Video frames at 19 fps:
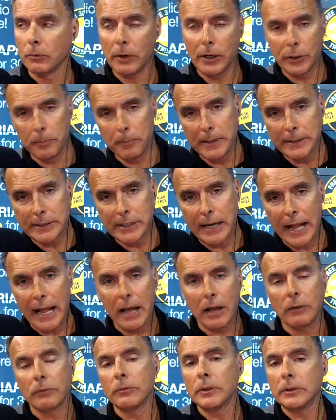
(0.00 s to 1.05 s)
well, you're missing
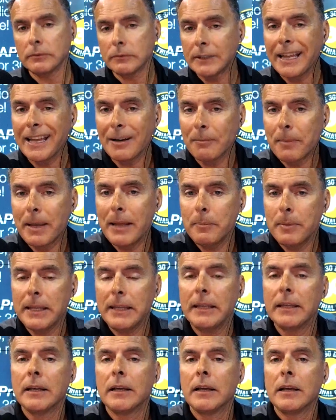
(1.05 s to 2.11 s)
out. Well, yeah, maybe.